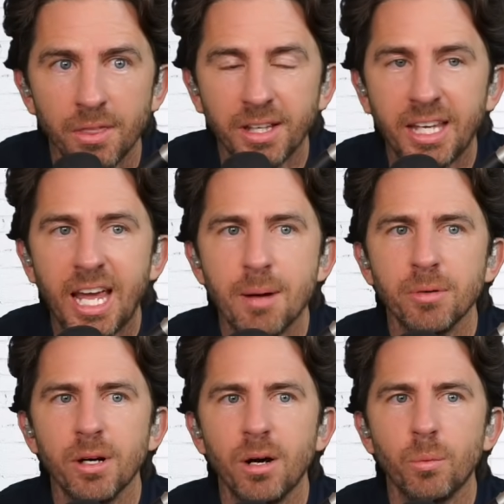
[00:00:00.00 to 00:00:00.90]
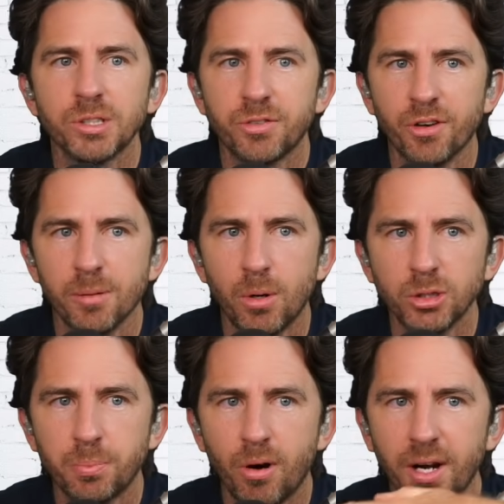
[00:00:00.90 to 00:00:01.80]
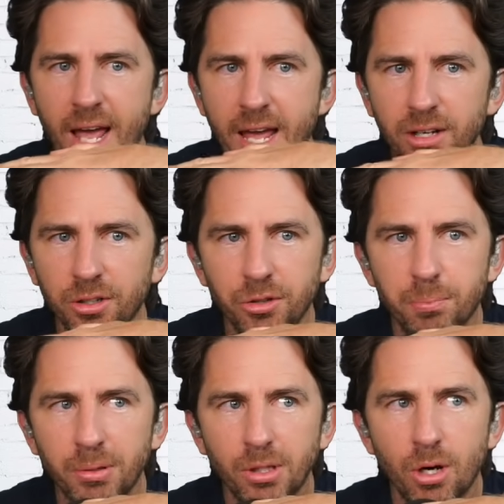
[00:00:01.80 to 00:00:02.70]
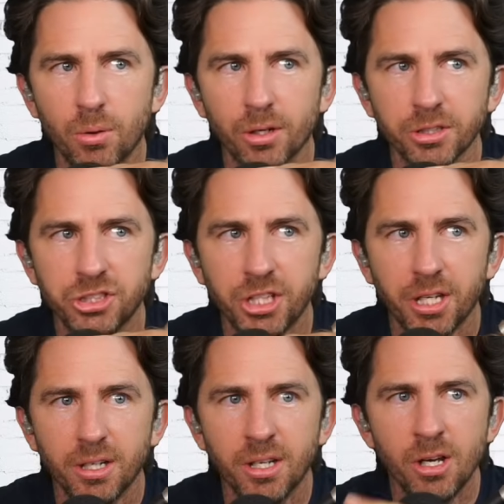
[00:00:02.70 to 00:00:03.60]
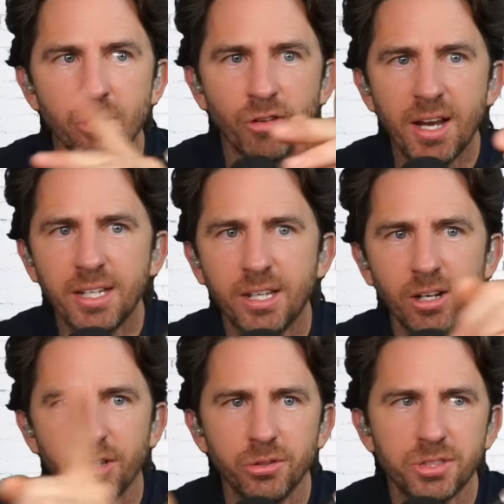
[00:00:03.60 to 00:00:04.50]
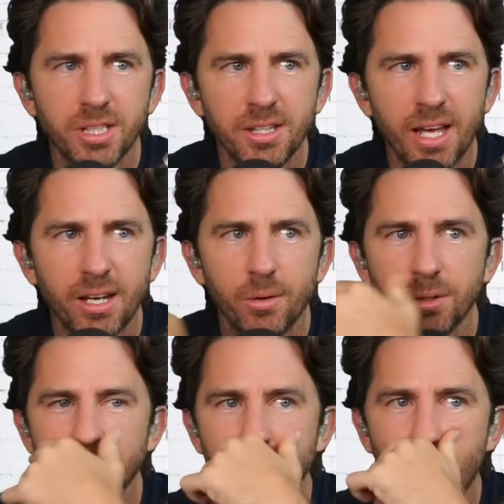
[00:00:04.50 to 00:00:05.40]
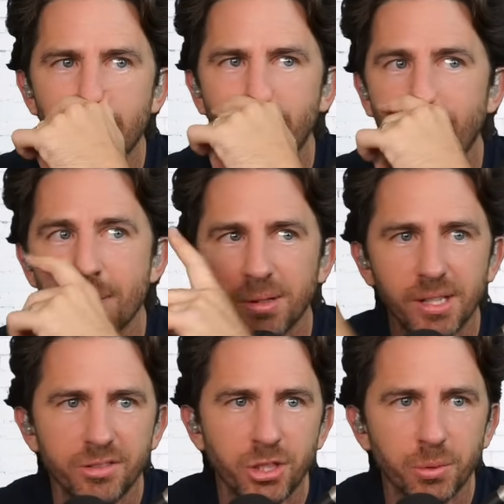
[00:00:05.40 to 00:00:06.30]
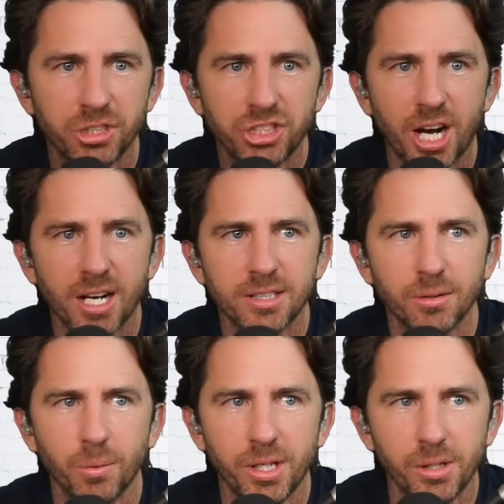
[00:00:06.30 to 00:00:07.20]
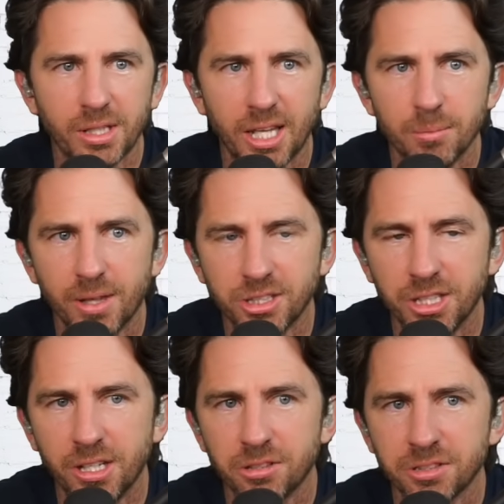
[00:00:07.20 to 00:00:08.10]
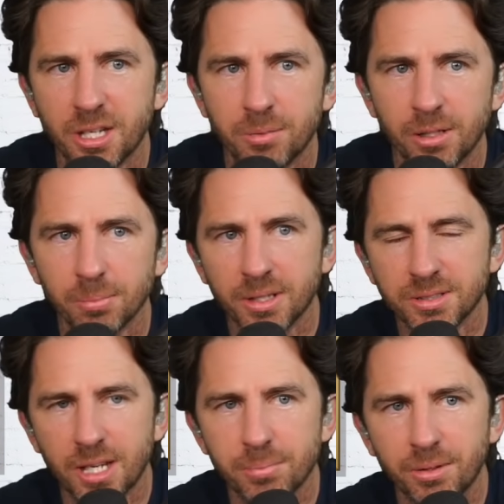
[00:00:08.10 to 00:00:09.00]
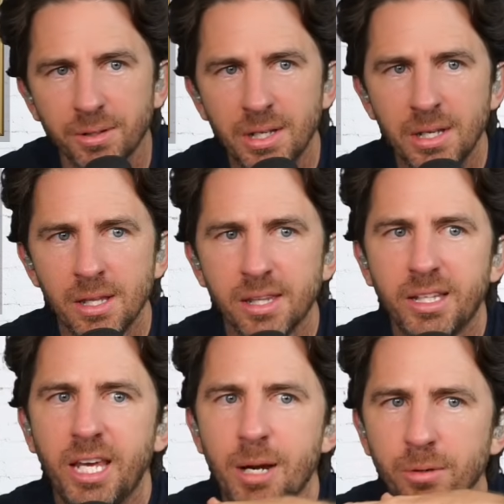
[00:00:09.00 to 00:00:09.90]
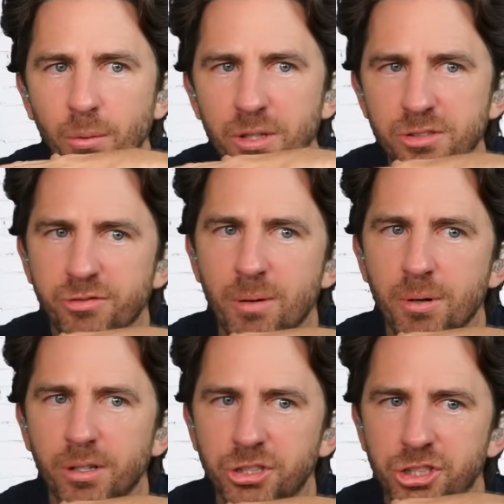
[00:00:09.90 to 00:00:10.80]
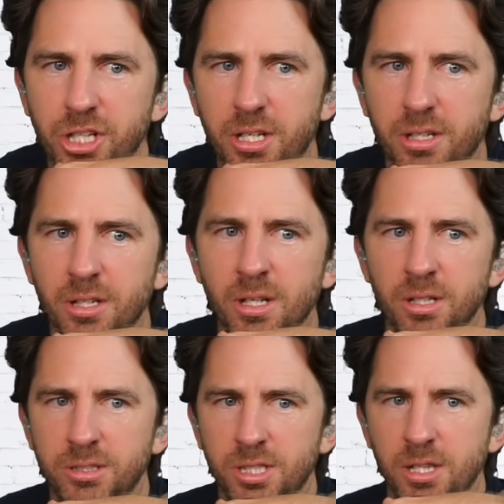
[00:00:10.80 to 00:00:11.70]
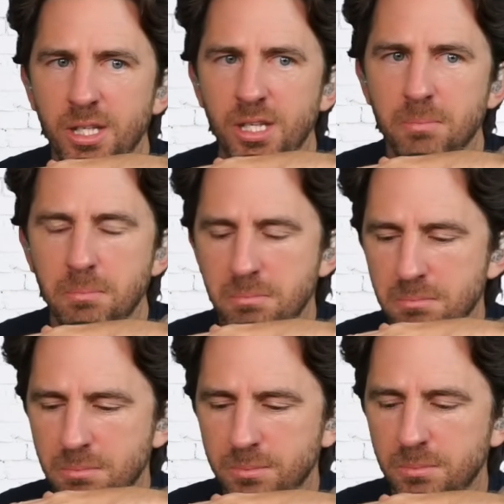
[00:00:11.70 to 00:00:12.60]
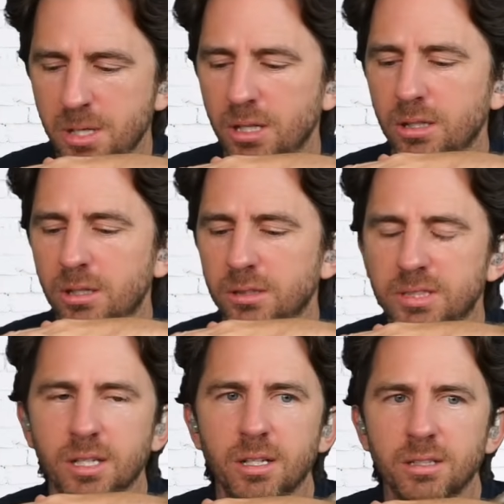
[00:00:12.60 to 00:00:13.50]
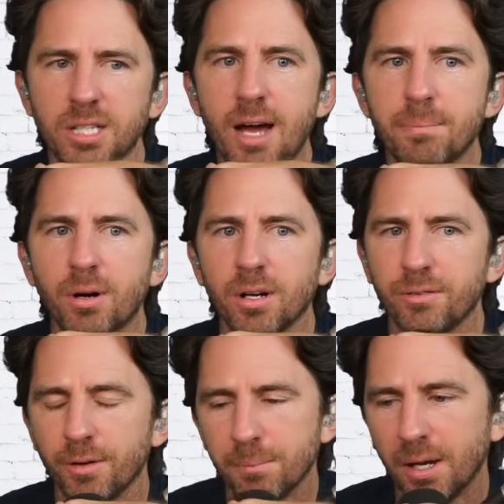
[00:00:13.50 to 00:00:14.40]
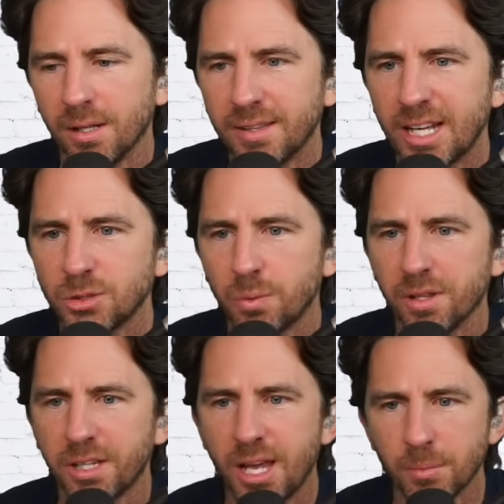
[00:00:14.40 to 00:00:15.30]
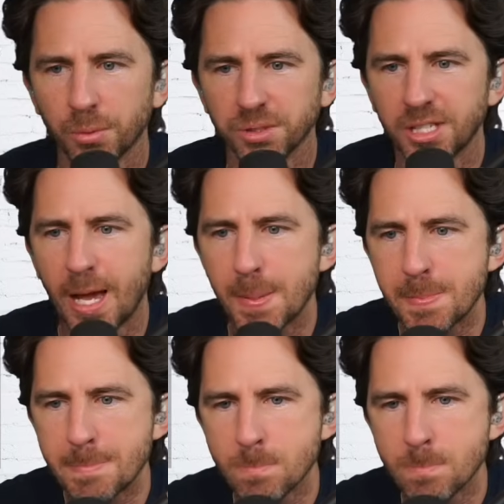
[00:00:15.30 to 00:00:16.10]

The camera was, for the most part, angled below her chin. Right here, you see that it was the moment where I believe she was shocked when he claimed that she intercepted the blood sample. The camera was from her chin to the middle to top part of her belly. That's where the camera was at.